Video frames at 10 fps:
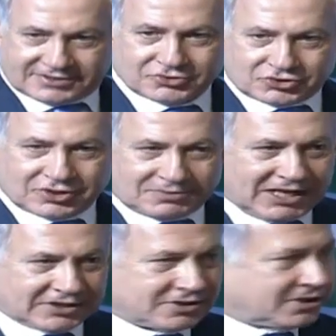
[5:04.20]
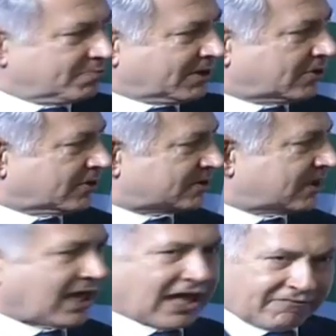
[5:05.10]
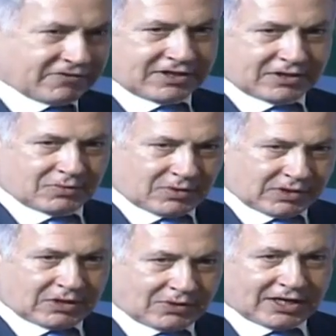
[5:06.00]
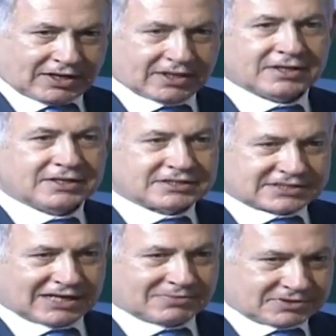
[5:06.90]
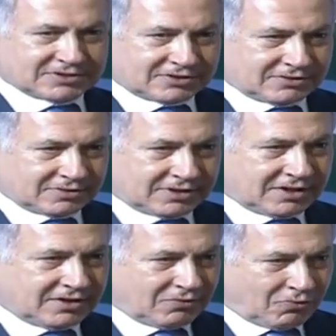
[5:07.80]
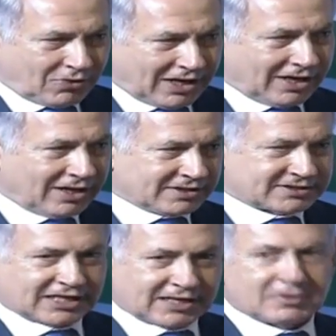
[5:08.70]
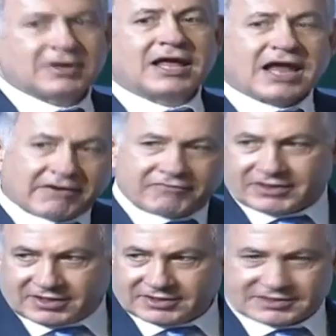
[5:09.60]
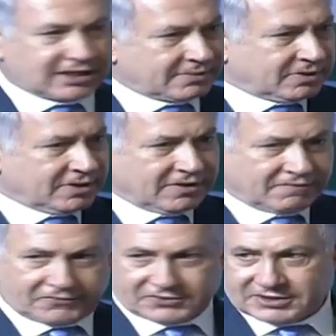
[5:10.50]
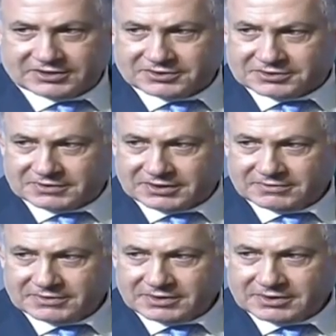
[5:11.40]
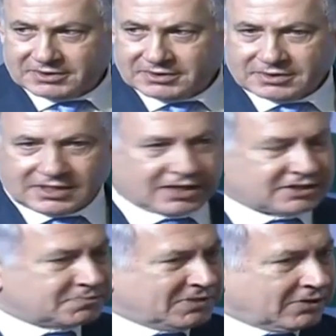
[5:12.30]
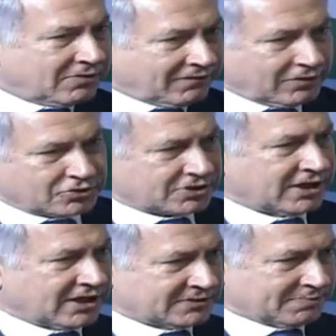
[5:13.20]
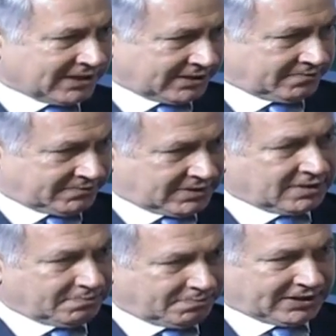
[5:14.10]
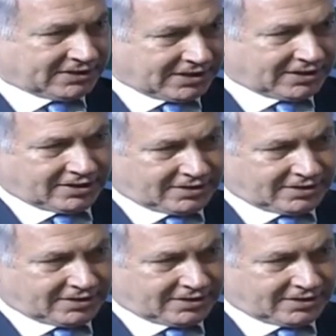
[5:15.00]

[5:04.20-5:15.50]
you should imagine it, because everything will require cybersecurity. Rail and cyber, everything in cyber. First industry that is being revolutionized by big data,